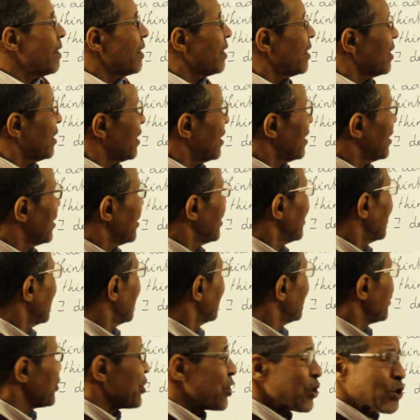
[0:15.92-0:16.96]

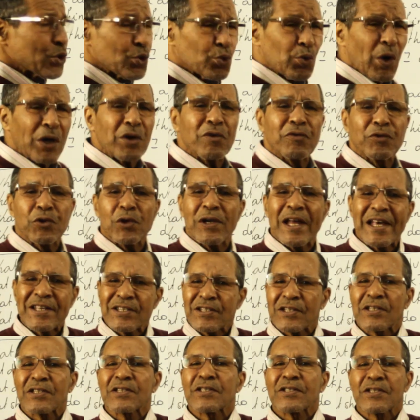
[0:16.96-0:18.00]
This is one of the
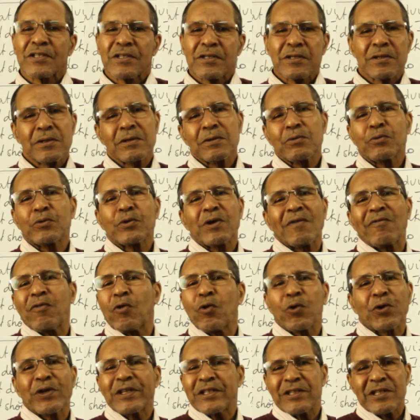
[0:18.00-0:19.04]
lessons we have
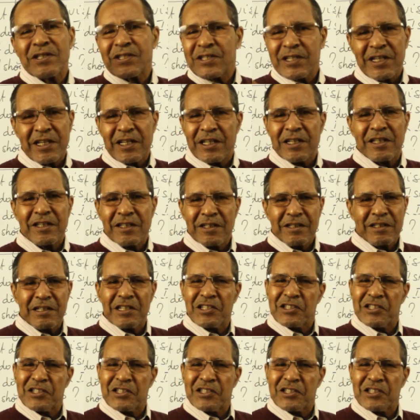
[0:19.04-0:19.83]
already seen.